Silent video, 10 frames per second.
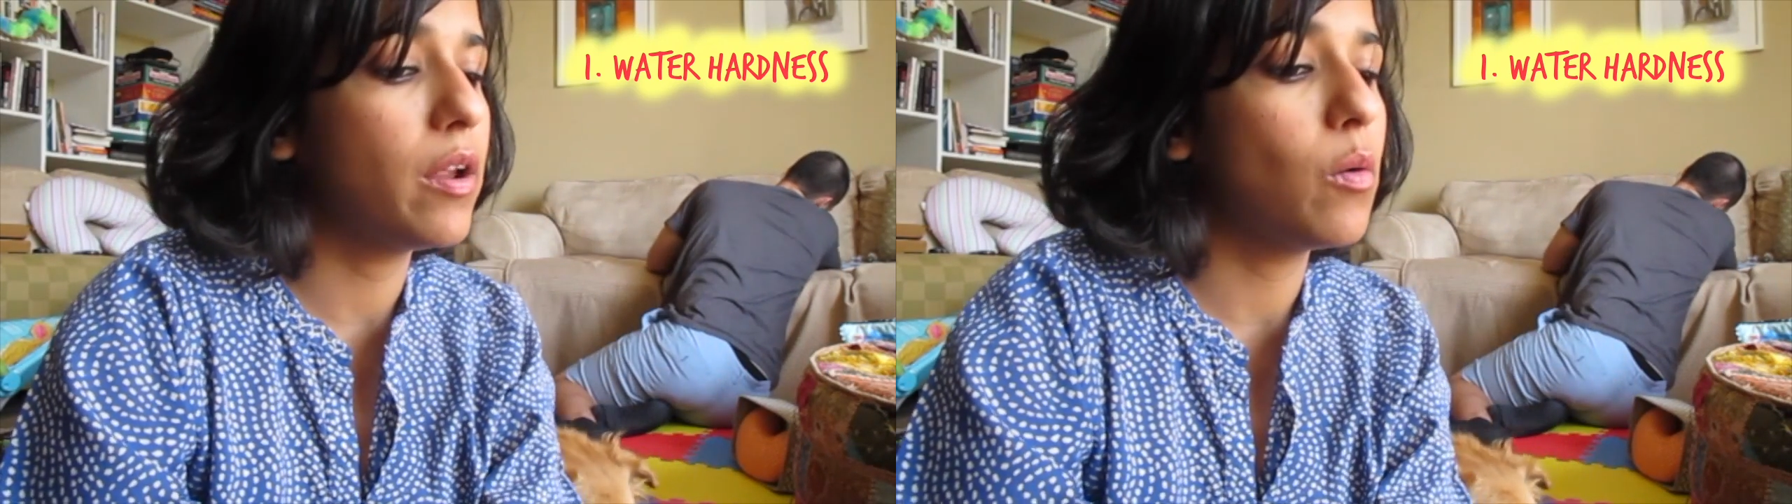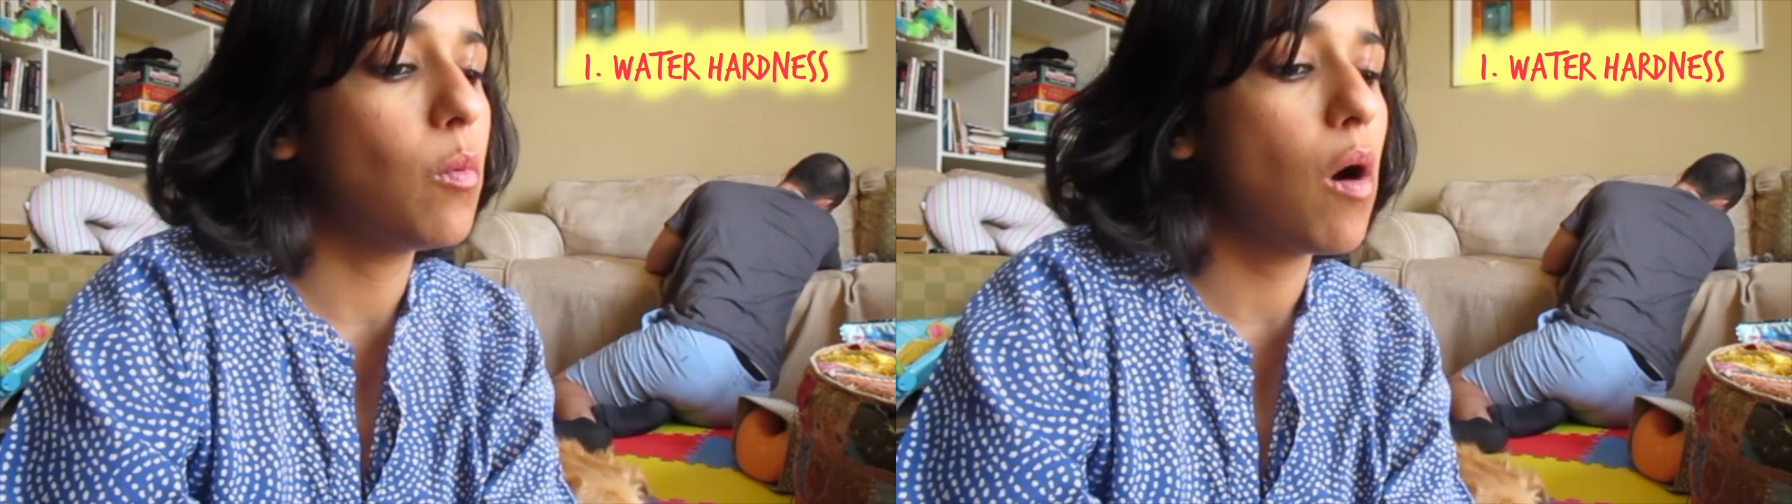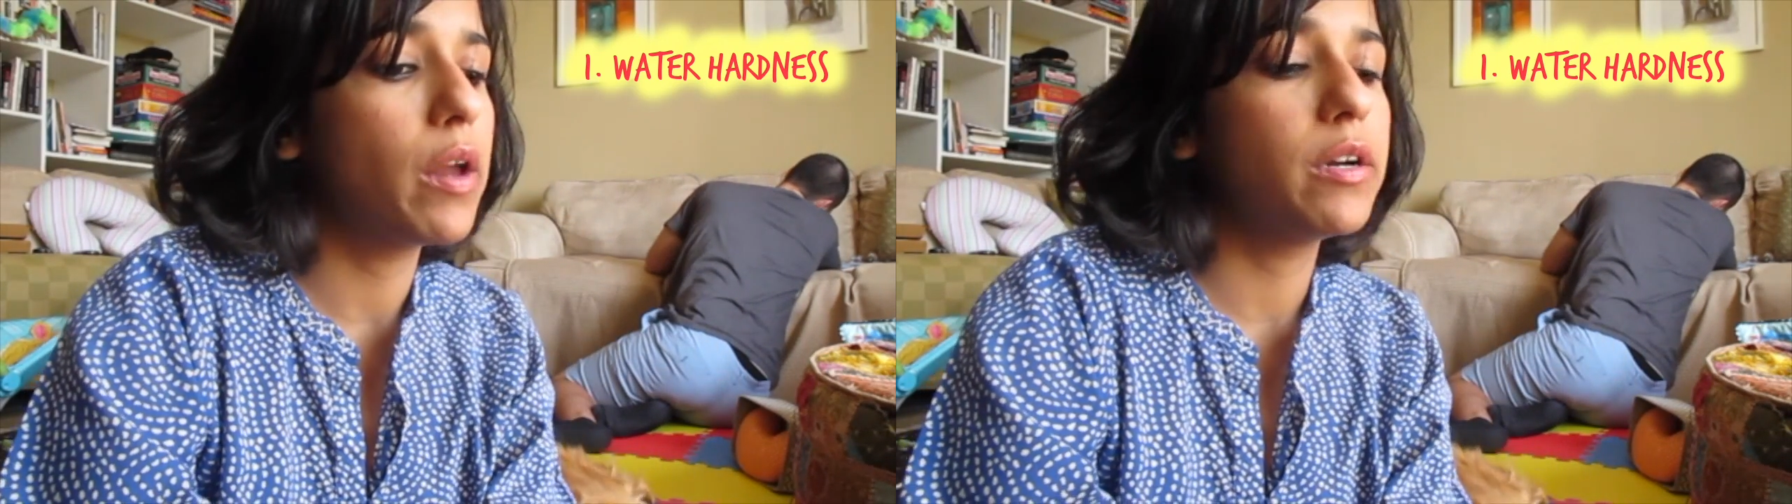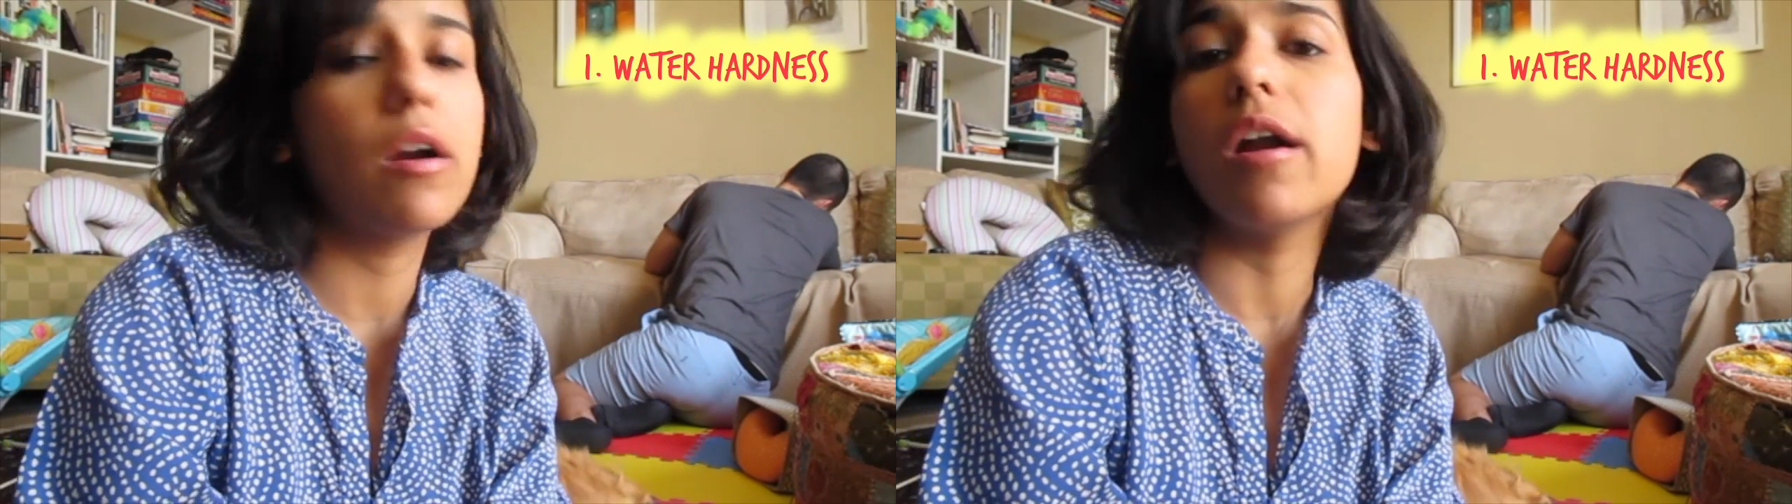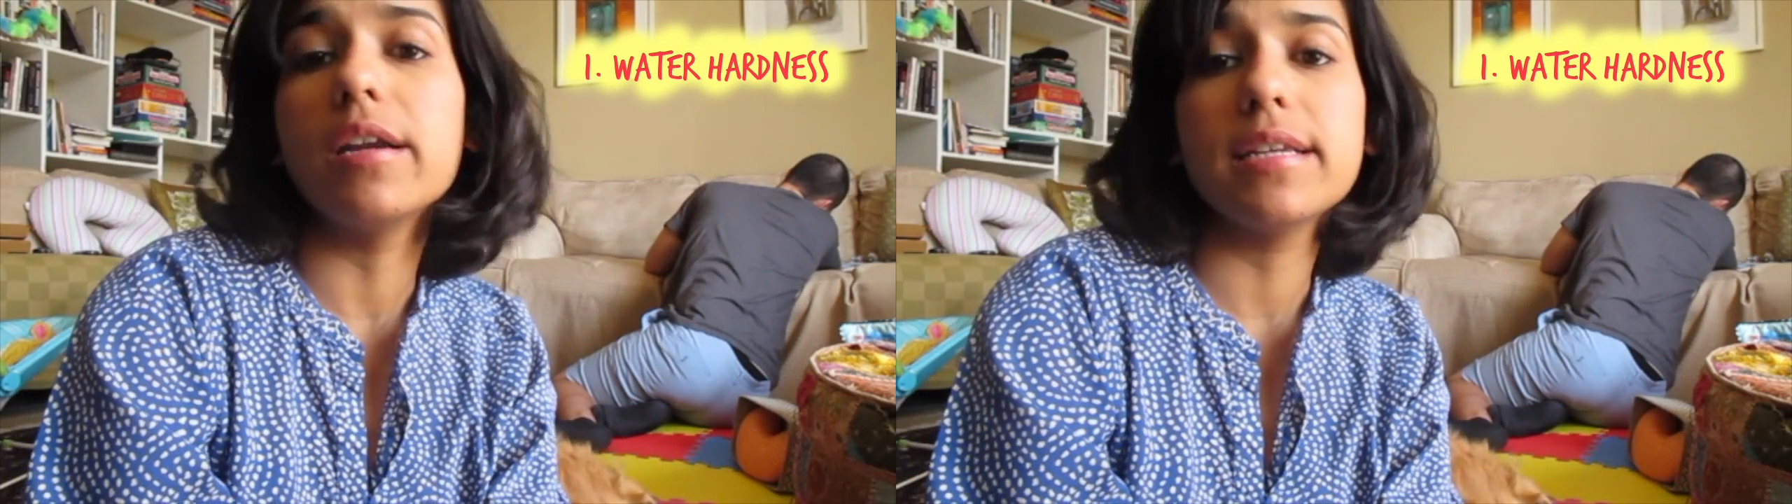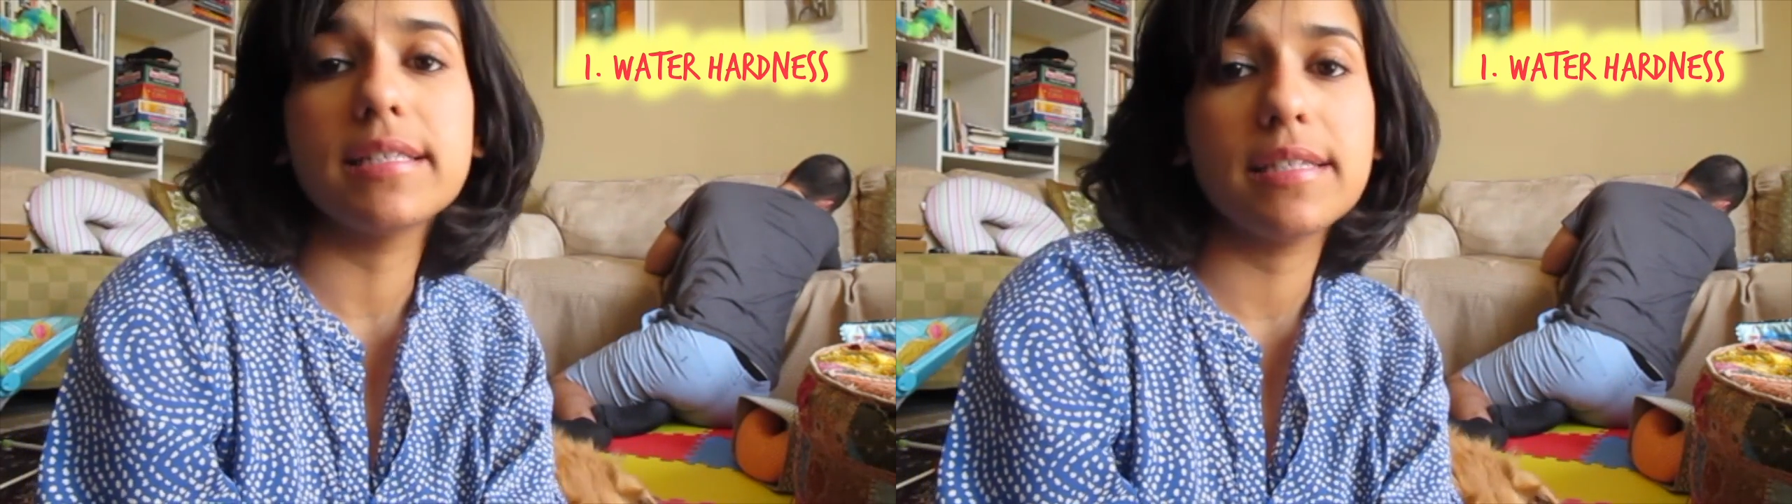a water hardness